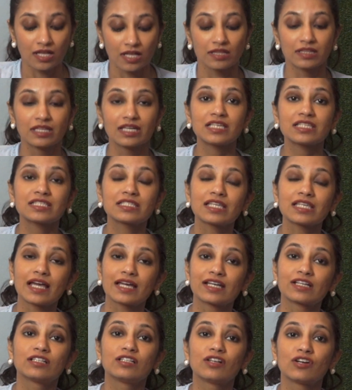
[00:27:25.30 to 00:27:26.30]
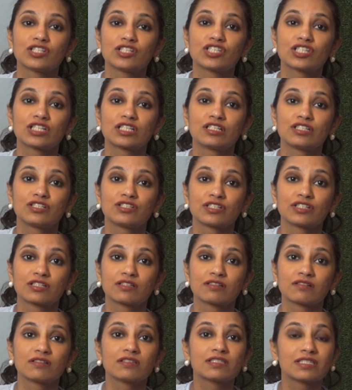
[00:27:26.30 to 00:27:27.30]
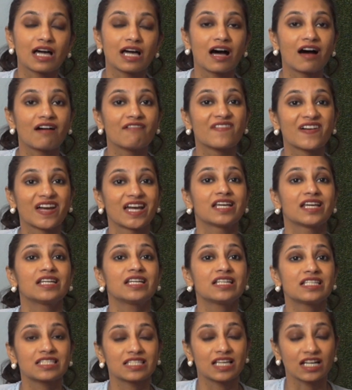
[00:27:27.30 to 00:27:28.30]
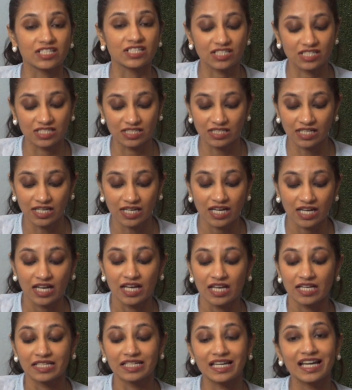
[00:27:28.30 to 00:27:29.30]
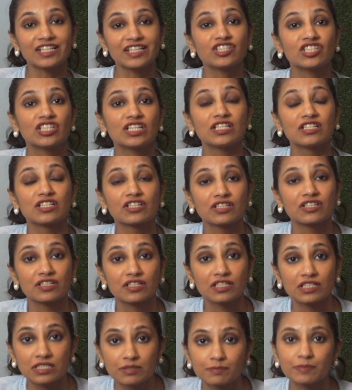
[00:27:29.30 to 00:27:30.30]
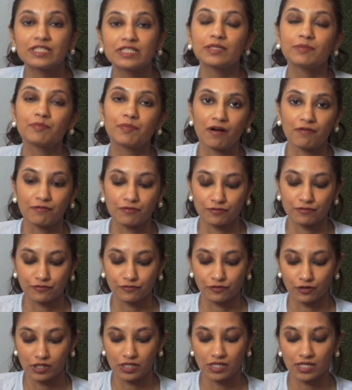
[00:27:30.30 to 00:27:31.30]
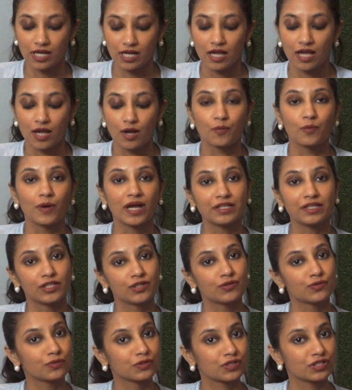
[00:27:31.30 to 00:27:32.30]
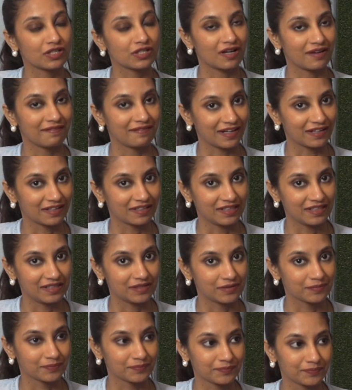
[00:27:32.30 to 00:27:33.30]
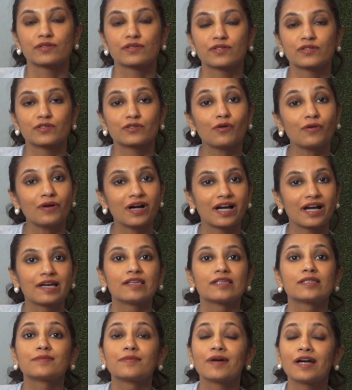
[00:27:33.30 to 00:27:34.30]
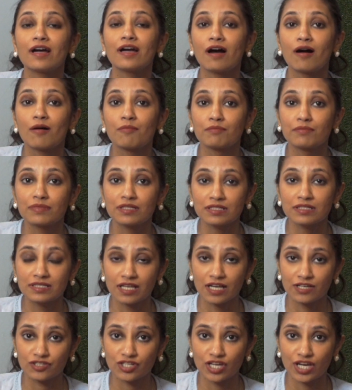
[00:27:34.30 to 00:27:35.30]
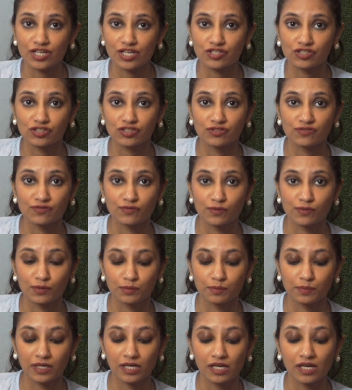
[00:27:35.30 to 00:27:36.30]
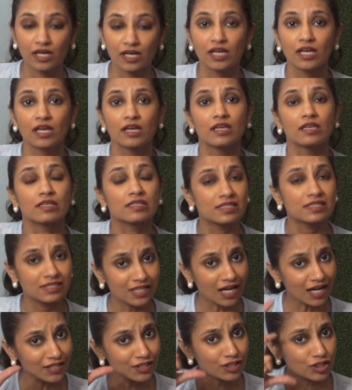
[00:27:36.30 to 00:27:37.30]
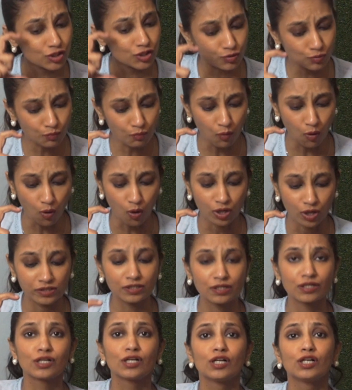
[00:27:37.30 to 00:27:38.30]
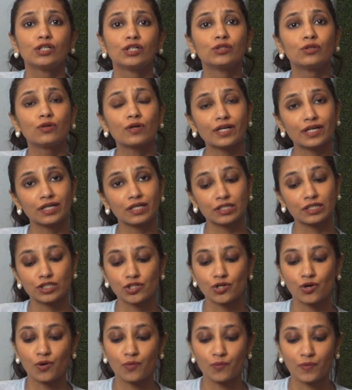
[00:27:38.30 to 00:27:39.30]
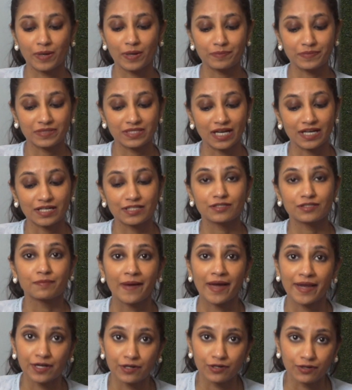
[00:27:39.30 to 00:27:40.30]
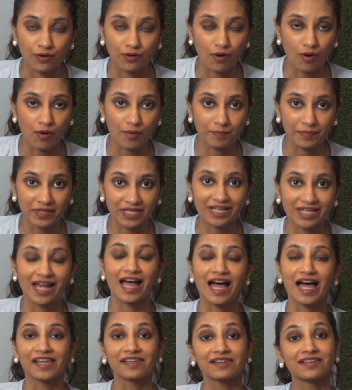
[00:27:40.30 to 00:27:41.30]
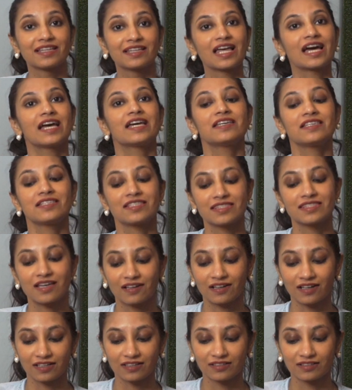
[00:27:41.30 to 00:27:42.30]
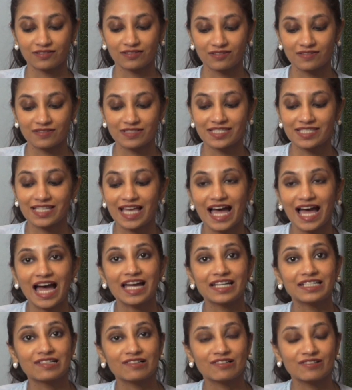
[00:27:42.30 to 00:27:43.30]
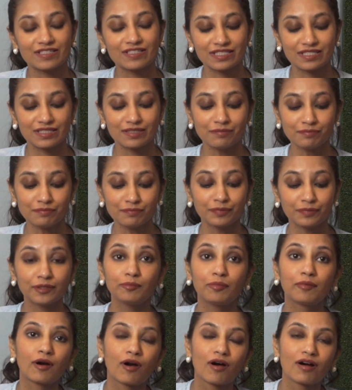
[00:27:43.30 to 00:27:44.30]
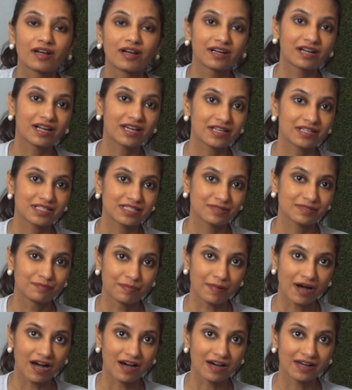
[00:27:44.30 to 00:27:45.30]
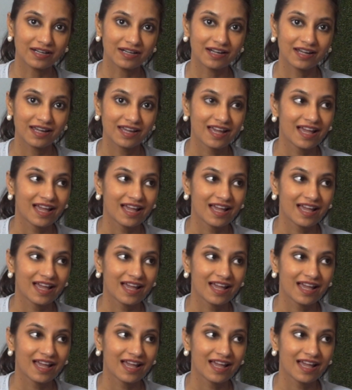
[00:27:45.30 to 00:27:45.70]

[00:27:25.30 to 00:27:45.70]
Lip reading: These psychological triggers are very subtle yet incredibly powerful when used correctly. So guys, my humble suggestion would be start small. Look at your website's microcopy, analyze the colors, add a simple progress bar,